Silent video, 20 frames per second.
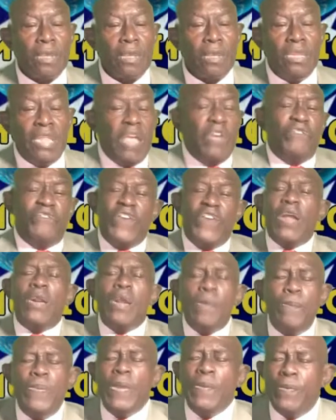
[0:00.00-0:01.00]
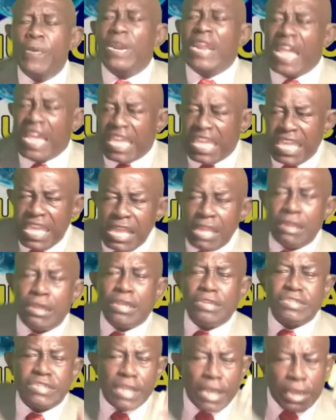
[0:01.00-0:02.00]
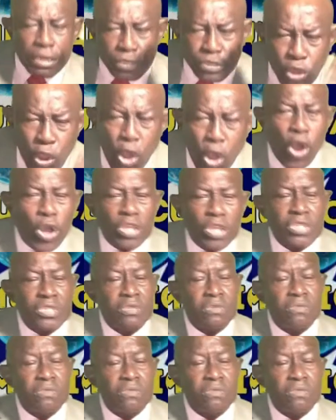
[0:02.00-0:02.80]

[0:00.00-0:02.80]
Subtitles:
The very people that kill us like dogs,